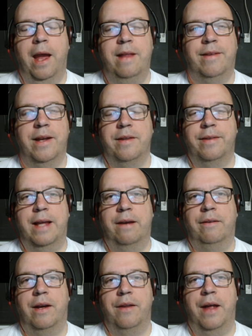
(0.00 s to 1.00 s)
it's going to
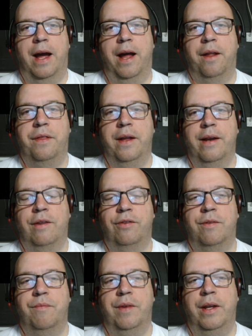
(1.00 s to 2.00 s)
sound like that. And I think that's
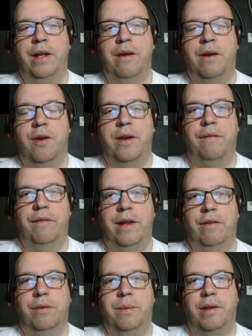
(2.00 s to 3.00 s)
something that you kind of
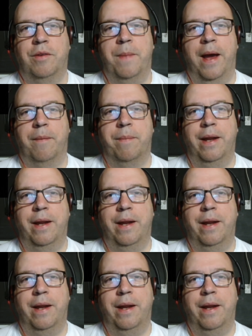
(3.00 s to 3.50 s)
need to expect.